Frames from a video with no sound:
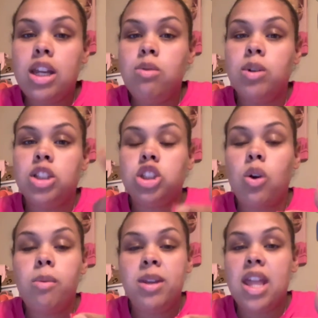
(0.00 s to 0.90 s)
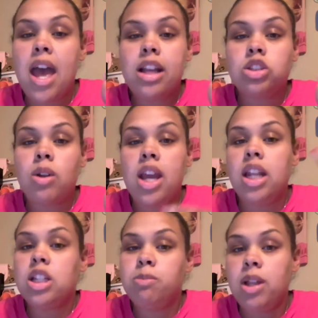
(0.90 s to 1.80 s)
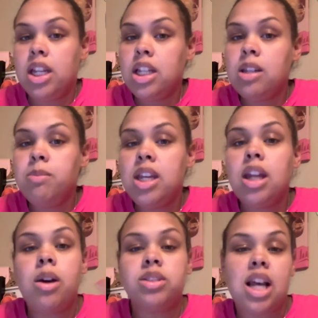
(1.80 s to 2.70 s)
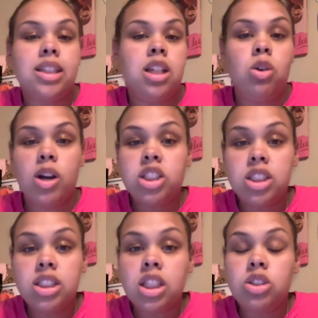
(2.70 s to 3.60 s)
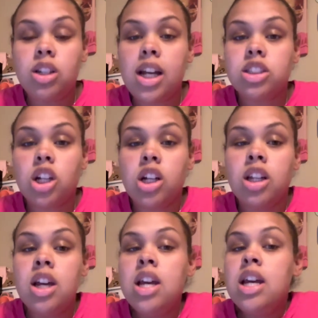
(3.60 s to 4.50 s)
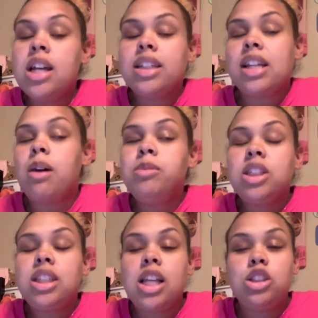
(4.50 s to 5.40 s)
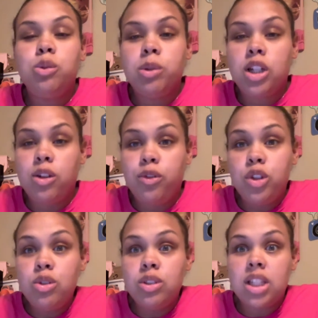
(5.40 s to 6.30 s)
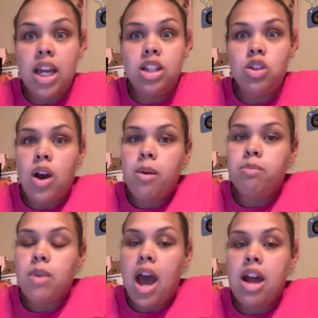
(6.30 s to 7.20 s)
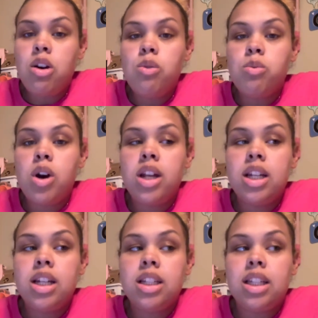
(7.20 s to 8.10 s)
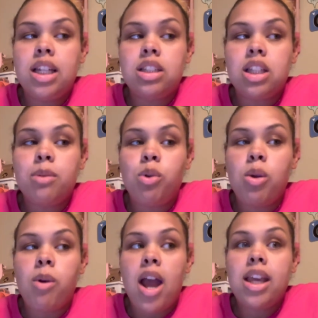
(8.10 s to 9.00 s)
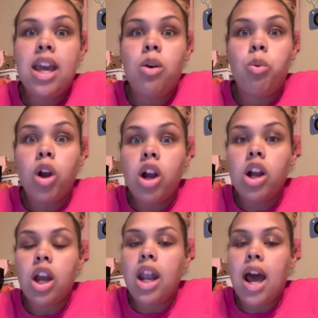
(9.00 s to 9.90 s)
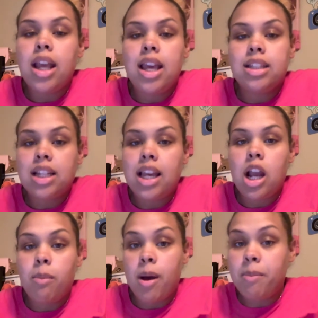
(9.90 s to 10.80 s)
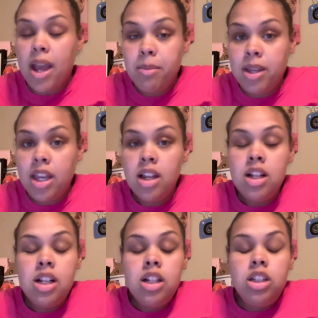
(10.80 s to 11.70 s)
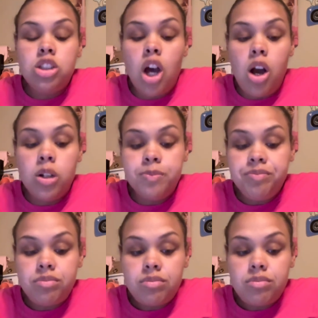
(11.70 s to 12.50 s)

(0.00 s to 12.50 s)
he was showing me the x-ray and explaining to me and I was asking questions as you guys heard because I'm just like super confused. Like, you know, I'm, I don't want to get to the point where I can't work and I can't take care of my baby. So